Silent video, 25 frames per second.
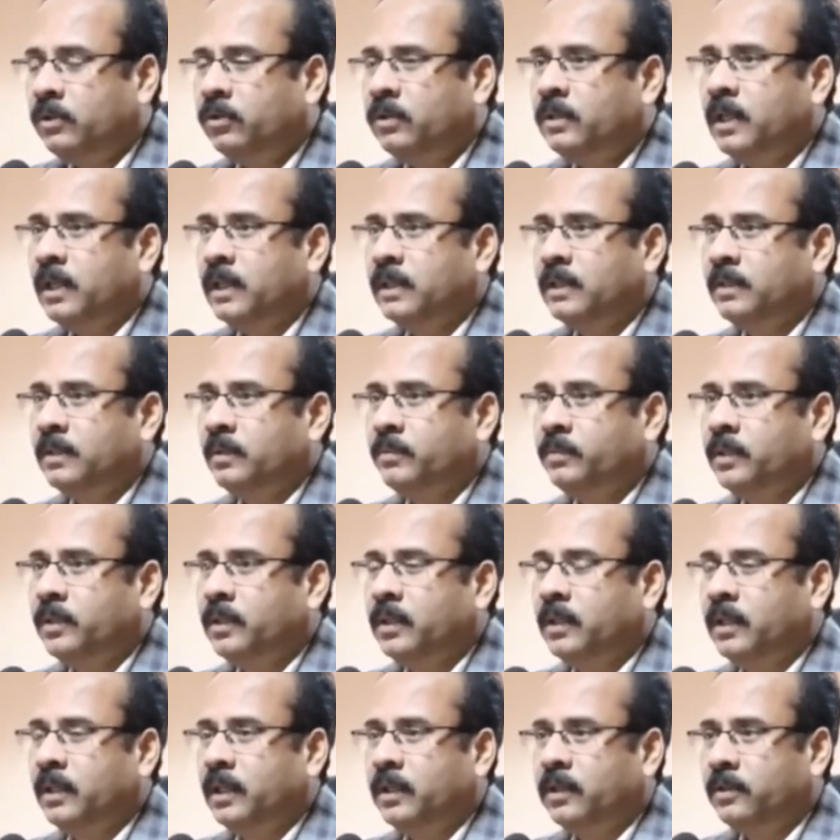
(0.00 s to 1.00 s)
those
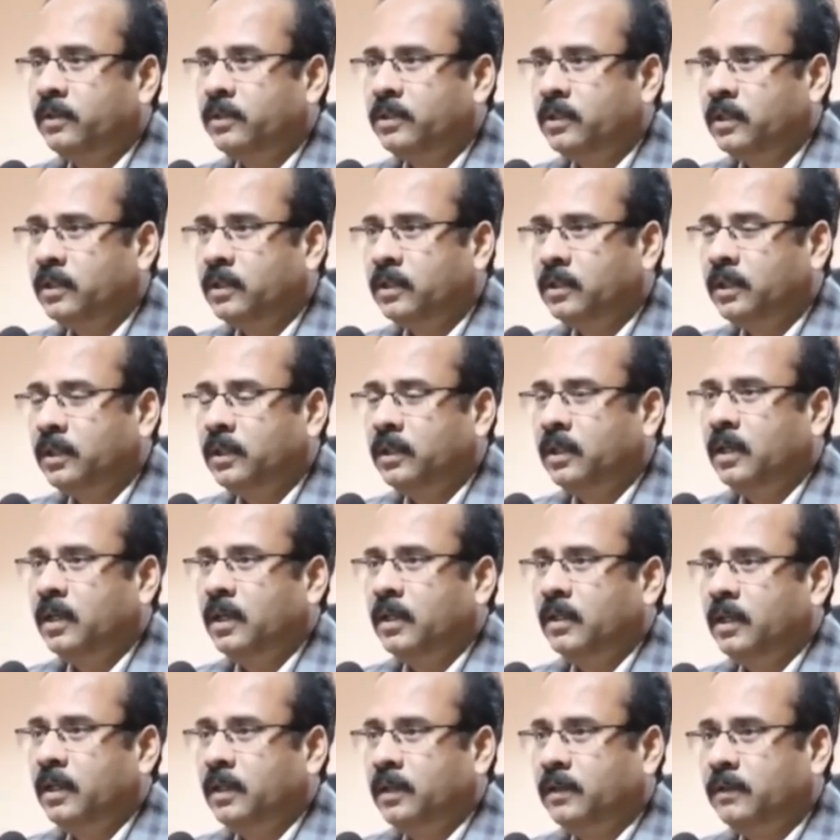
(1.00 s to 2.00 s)
accepted and rejected
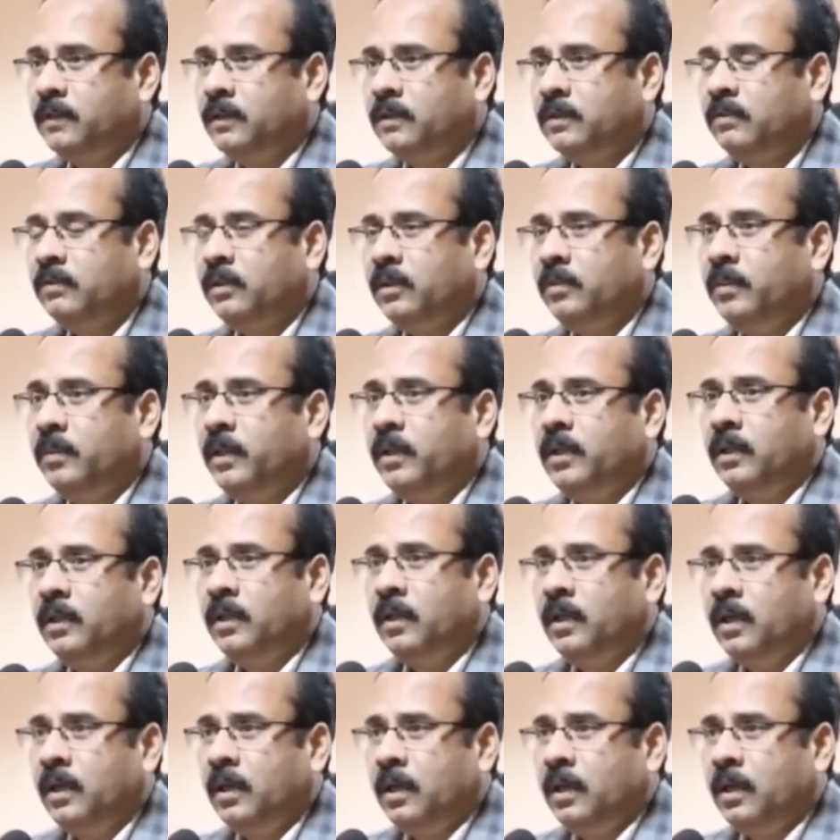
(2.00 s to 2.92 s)
cases will be